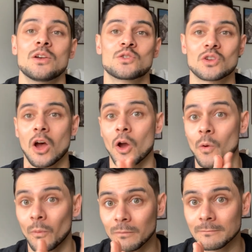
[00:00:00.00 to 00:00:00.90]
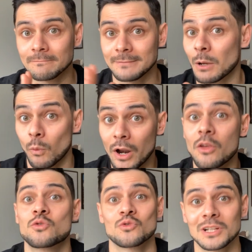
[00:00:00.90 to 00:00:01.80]
So yeah, one of
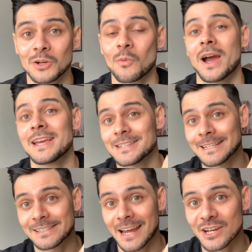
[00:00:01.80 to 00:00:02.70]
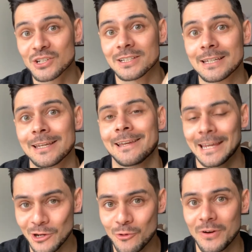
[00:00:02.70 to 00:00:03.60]
those really good ways is to actually
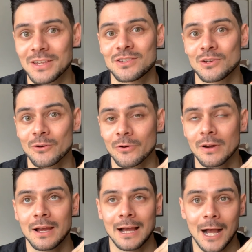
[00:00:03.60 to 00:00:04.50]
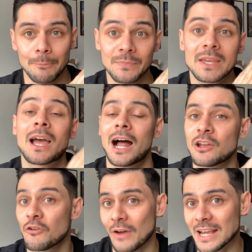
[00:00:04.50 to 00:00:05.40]
increase your
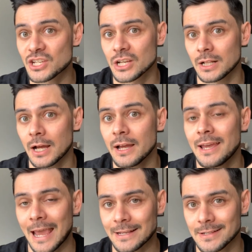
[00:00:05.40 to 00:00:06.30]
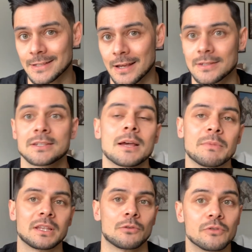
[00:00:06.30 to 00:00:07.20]
cardiovascular exercise,
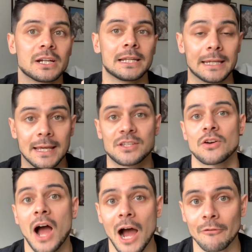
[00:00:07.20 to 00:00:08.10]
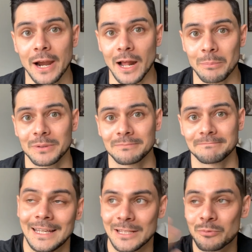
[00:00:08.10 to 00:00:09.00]
something that really gets your heart rate up.
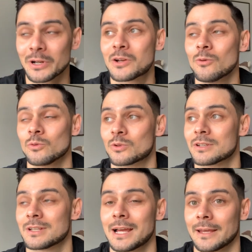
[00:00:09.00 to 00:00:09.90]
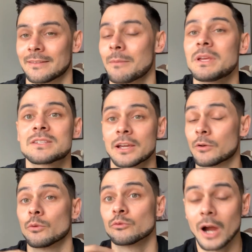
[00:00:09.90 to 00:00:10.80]
It's pretty cool, because like that means like
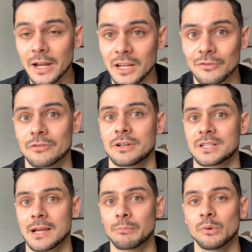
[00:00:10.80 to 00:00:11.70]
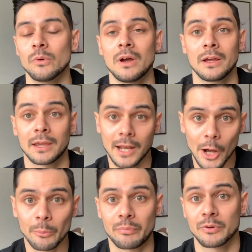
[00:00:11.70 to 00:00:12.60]
running, for example, can
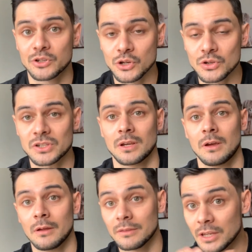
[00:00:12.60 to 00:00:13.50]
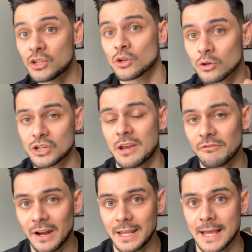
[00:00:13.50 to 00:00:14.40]
help produce these short chain
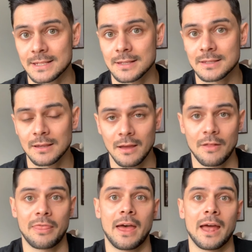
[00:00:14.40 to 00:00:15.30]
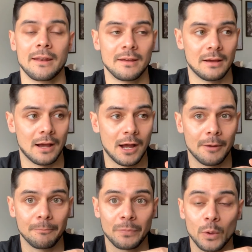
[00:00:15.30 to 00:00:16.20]
fatty acids that
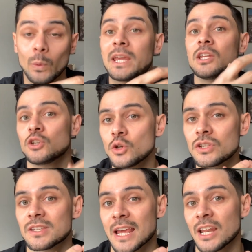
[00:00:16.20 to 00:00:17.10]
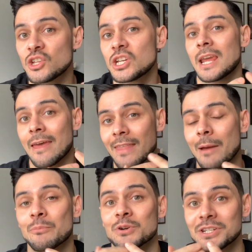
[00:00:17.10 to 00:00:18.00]
we can use as energy and
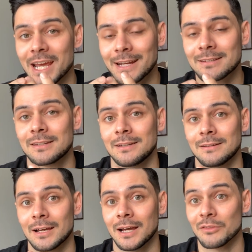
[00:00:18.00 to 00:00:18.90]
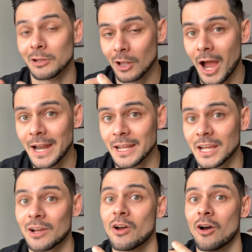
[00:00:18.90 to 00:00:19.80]
that protect the
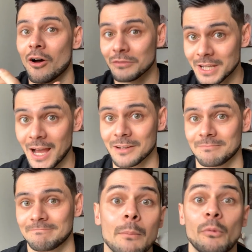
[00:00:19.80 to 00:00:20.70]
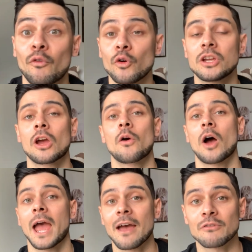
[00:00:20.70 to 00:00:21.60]
lining of the gut. Before you go,
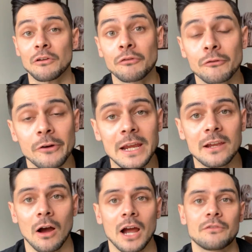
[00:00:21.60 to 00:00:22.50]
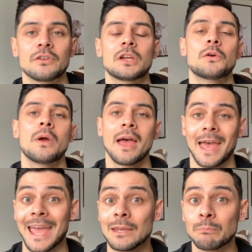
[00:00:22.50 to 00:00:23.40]
I have a free guide for you,
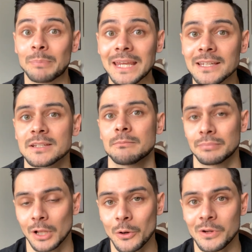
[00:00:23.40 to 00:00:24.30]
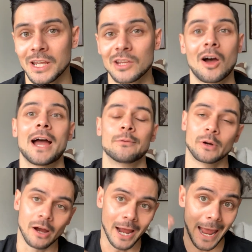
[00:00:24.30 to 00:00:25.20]
a beat bloating guide,
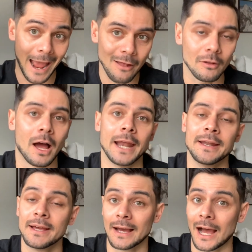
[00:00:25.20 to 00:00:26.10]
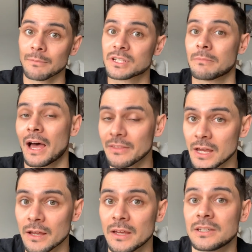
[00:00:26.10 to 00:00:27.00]
where I outline some
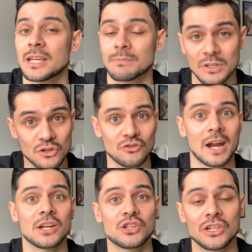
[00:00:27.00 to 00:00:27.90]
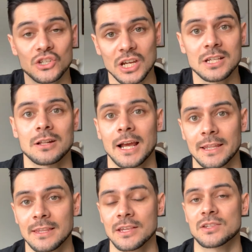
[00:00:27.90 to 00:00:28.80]
other tips and strategies just like this.